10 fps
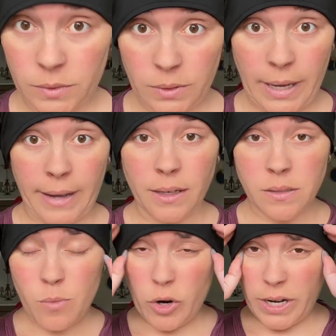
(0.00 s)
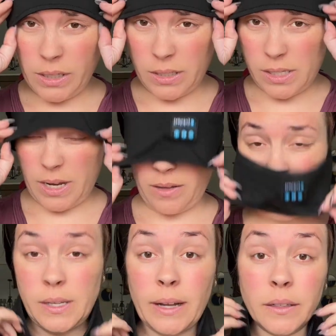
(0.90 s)
Okay, it's morning. Let's see how these
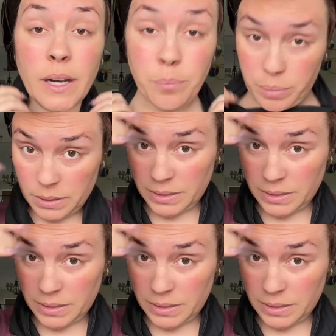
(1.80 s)
held up.